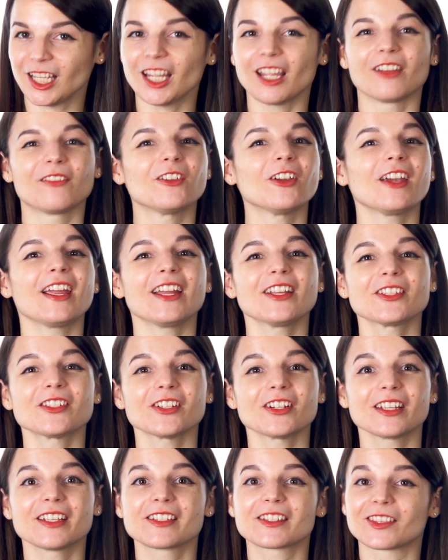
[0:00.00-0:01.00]
If your
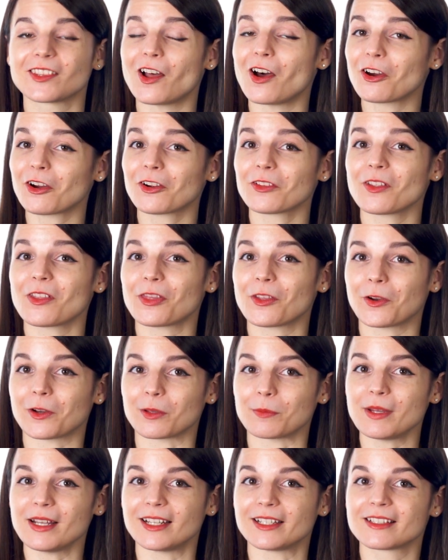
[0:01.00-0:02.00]
answer is longer than
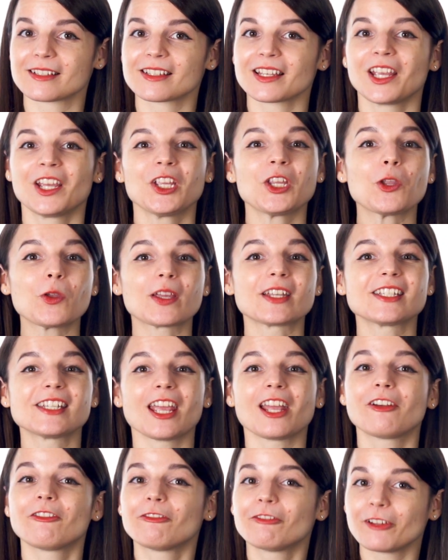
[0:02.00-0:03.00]
30 minutes, you can
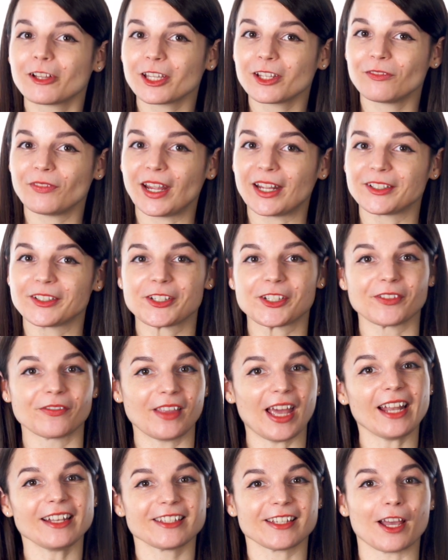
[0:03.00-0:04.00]
take full advantage of
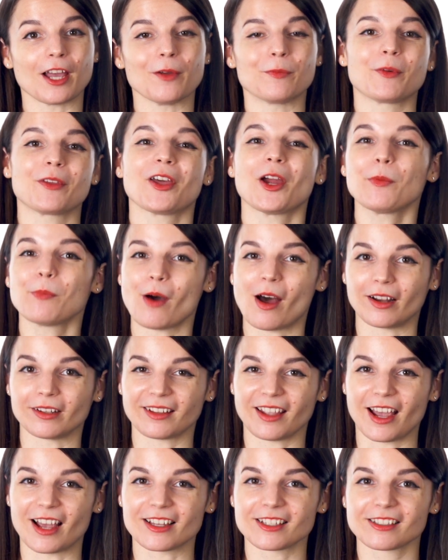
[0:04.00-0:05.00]
that time with our
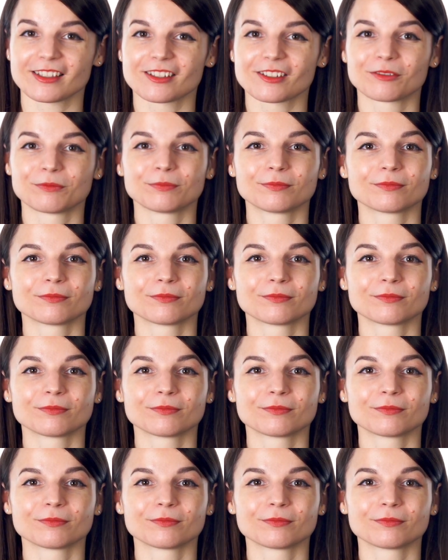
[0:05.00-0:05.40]
podcasts.